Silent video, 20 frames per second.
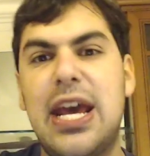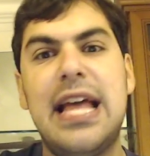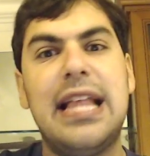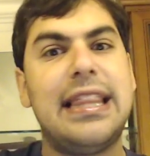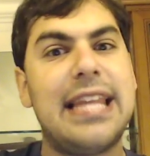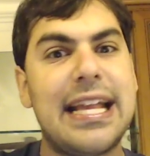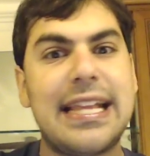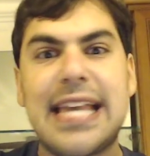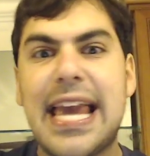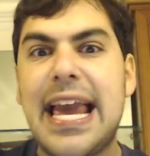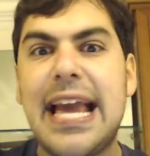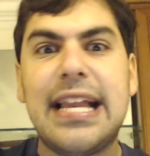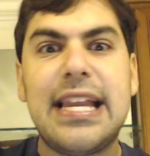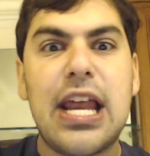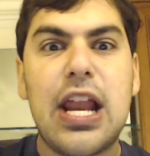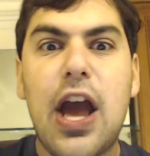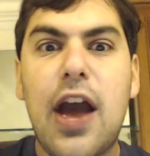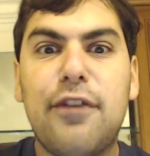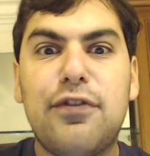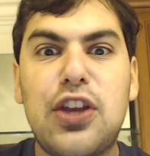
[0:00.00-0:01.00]
Let's hand
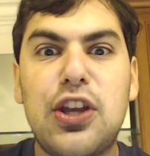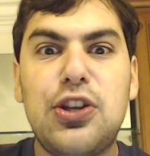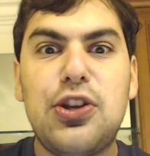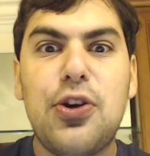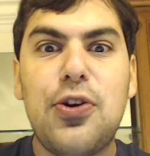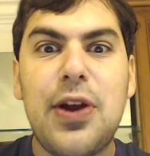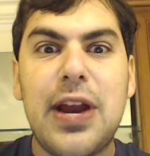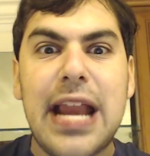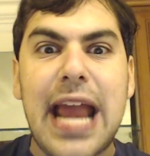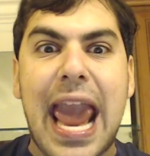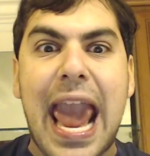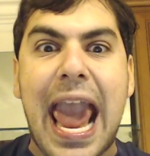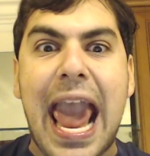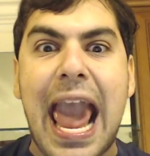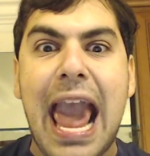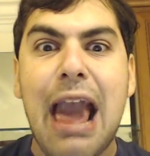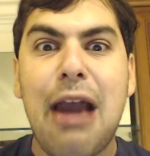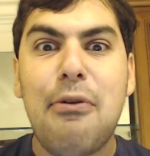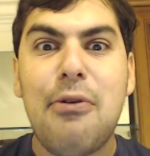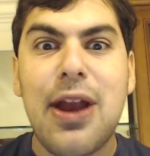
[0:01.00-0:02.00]
it off to Jordan
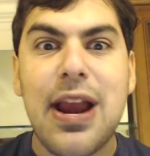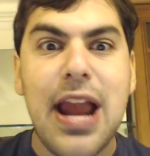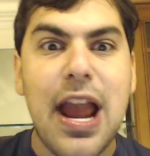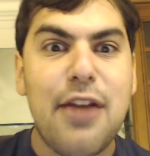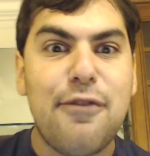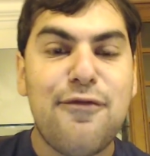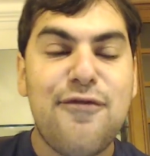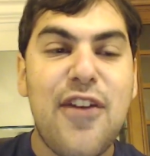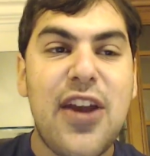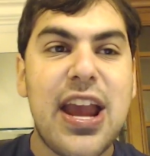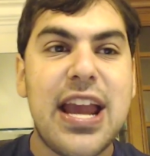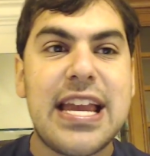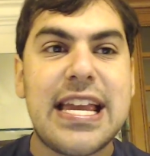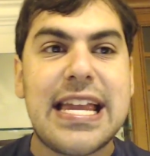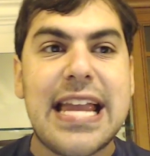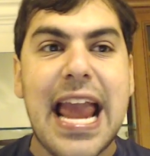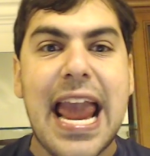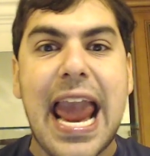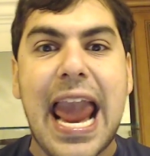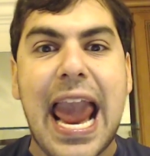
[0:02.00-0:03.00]
Howard on
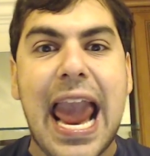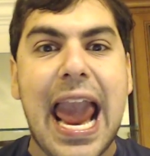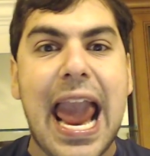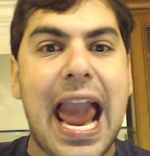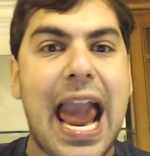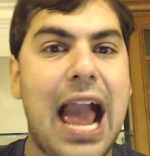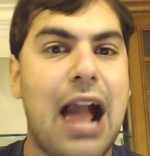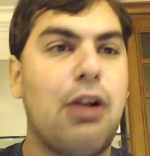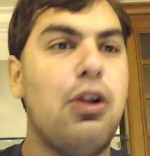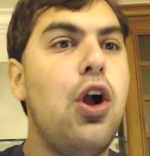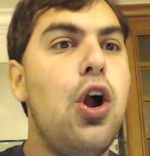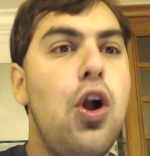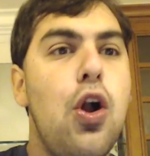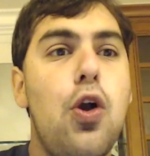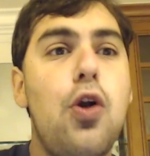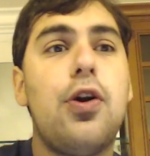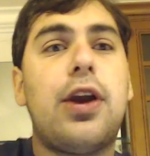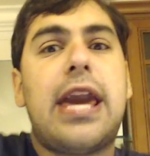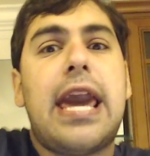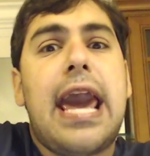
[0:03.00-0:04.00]
1st down.
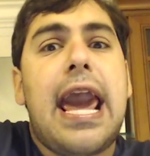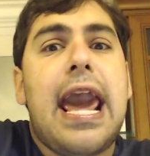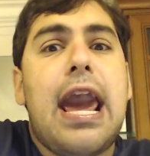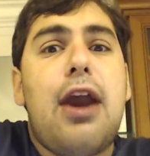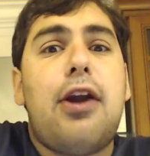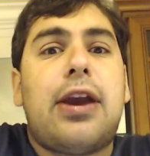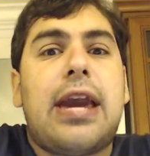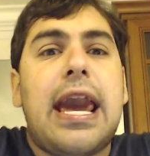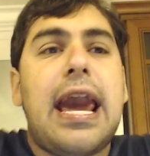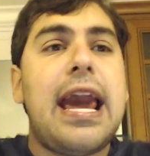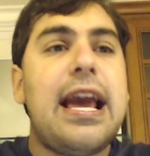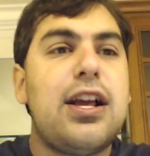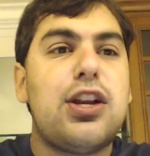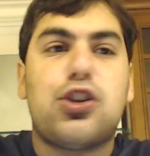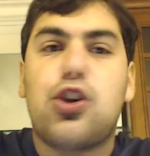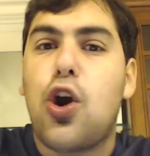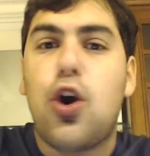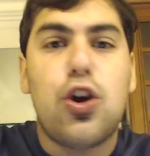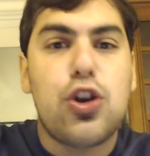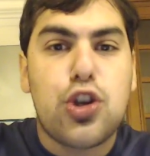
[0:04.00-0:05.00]
Okay, let's
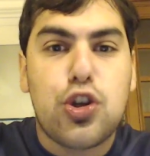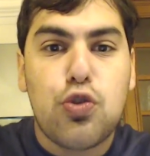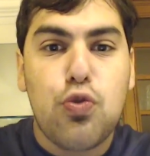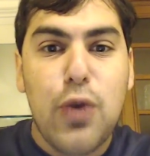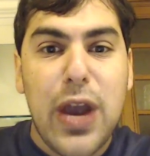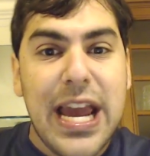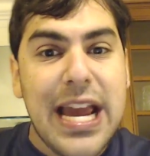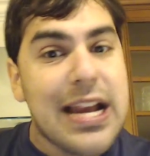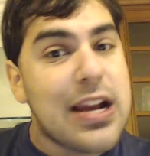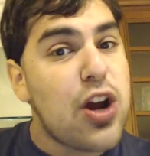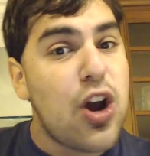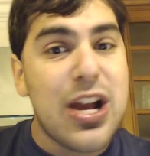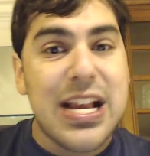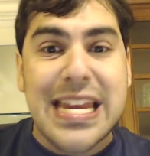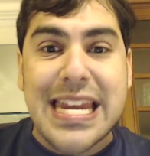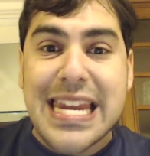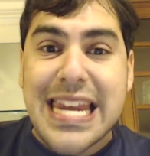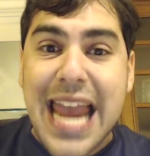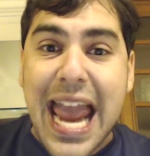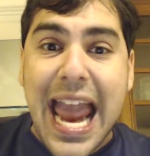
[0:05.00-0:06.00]
call screen on
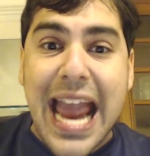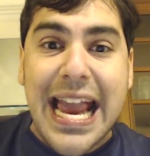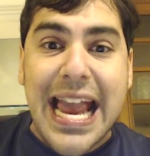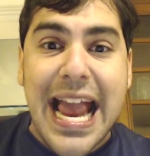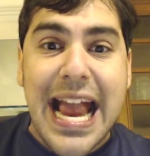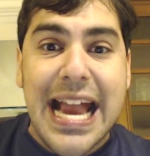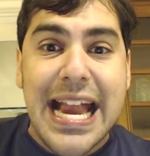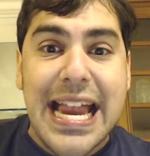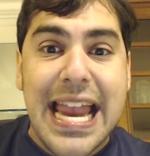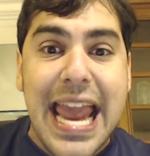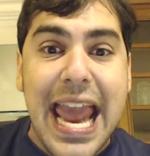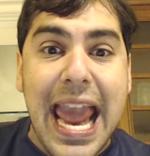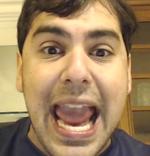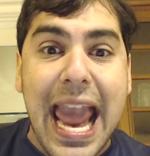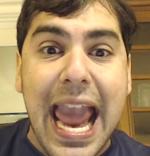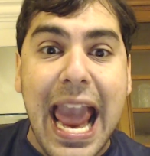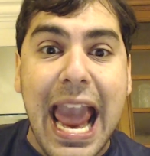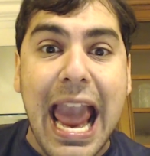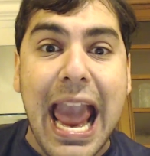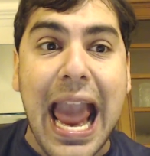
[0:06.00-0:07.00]
2nd
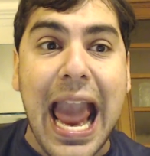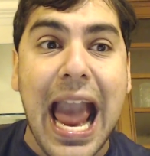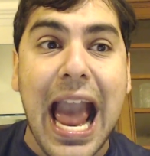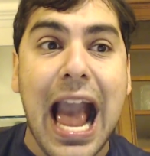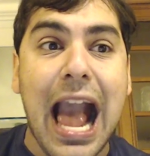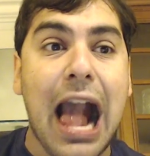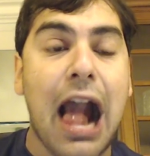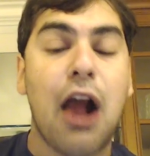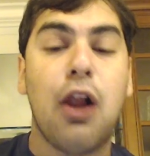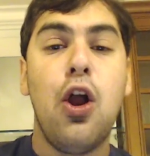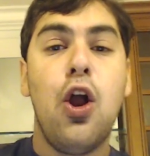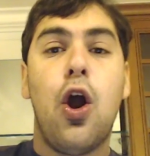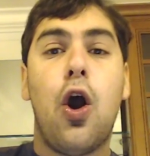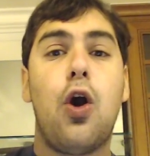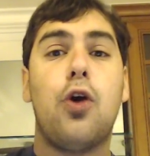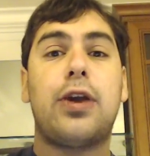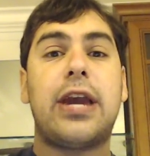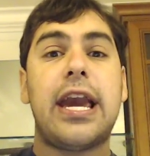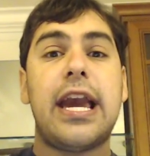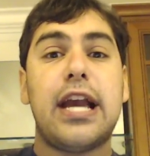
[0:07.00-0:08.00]
down.
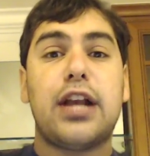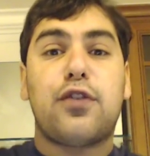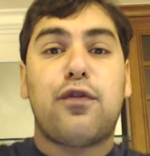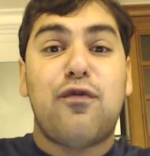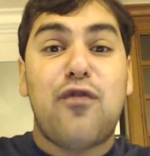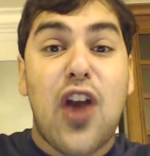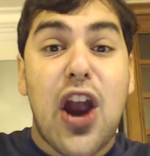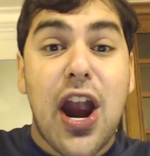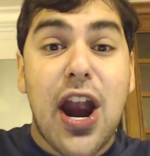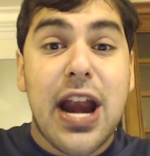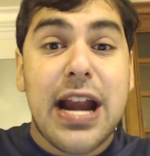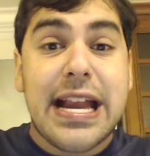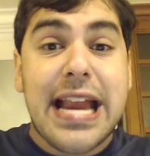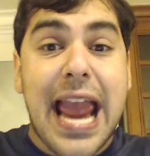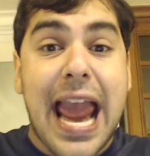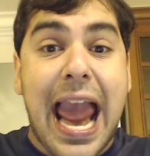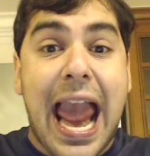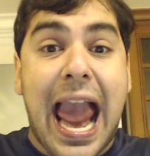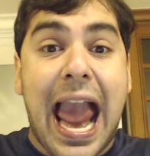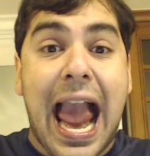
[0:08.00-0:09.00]
Okay, it's 3rd
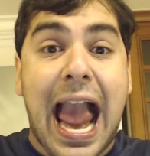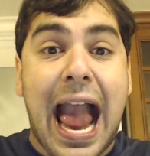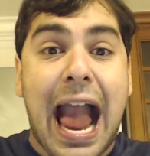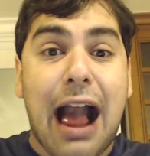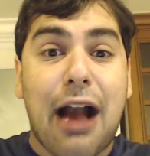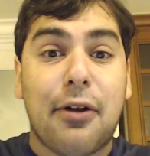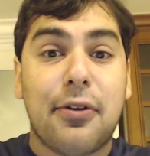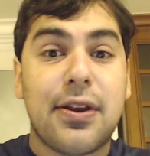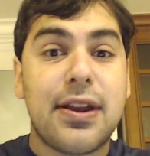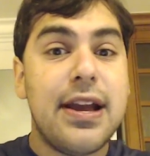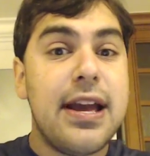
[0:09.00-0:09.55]
down.